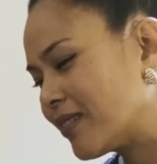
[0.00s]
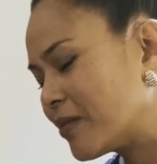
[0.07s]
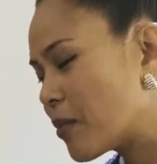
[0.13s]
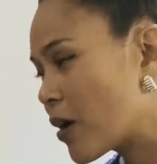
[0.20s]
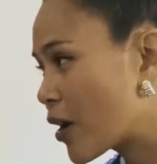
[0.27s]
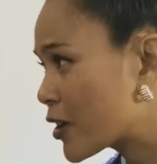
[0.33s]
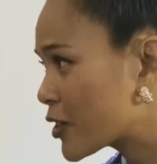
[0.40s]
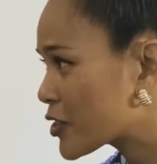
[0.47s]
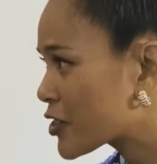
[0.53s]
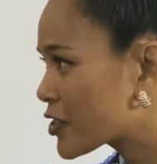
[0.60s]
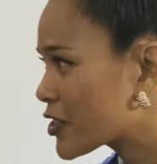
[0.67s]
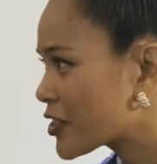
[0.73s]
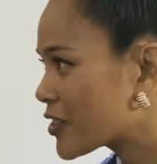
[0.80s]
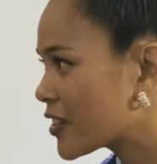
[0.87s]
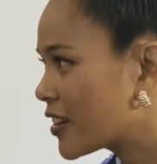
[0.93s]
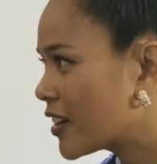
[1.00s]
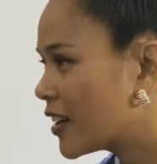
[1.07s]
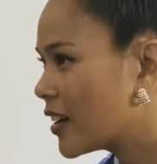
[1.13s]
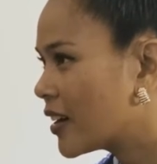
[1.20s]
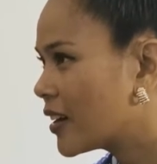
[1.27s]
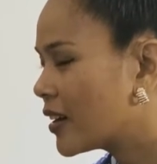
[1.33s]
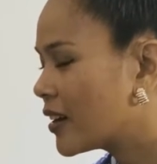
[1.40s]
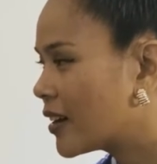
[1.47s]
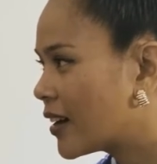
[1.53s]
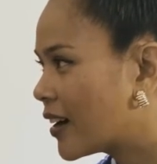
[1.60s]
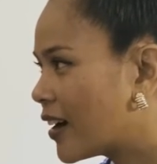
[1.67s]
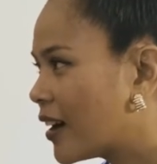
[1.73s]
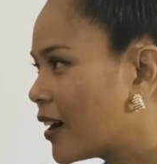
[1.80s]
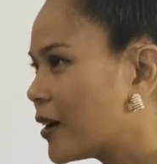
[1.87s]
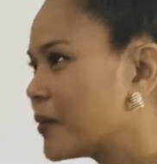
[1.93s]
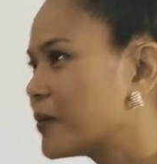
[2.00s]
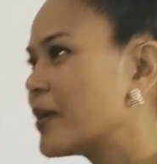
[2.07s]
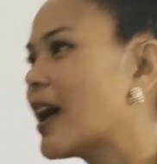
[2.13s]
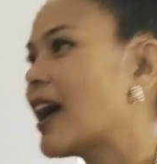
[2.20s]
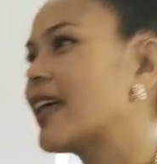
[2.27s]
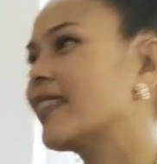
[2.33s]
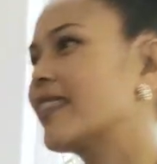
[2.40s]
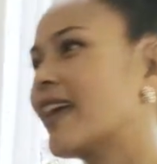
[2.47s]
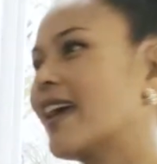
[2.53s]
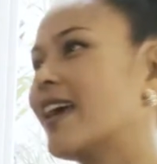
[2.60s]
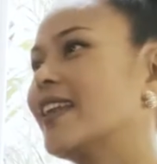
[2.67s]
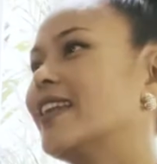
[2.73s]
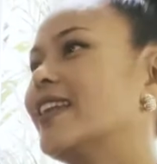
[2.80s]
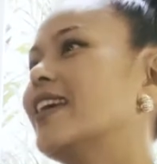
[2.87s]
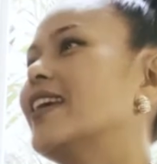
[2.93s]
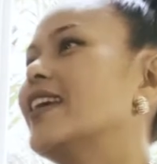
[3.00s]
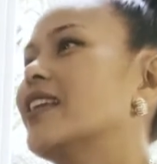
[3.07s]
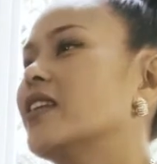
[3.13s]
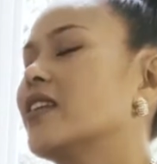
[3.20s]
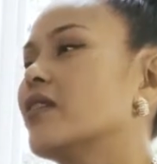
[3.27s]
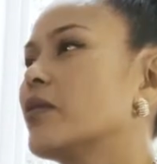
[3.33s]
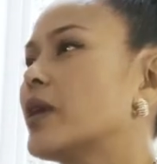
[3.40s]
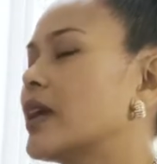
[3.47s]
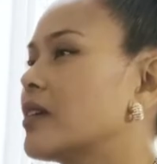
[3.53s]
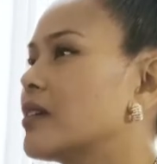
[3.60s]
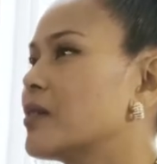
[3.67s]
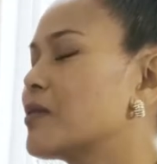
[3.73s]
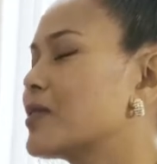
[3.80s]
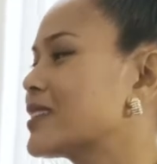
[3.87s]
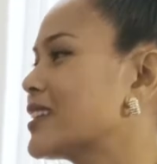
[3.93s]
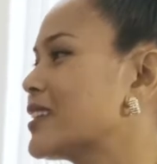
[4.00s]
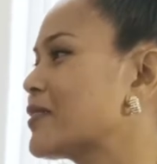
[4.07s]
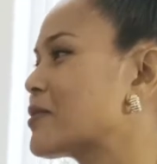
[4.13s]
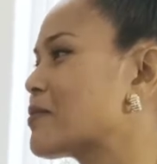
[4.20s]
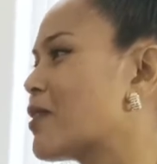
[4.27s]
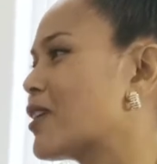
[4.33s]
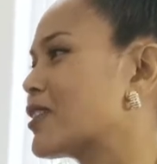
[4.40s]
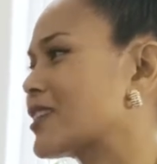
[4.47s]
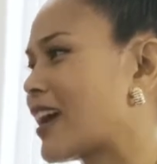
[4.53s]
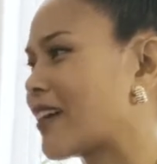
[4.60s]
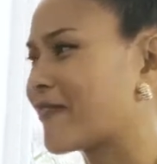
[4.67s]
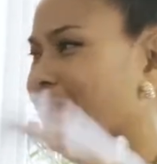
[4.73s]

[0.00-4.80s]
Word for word: March. Mm-hmm. And then it wasn't even March. I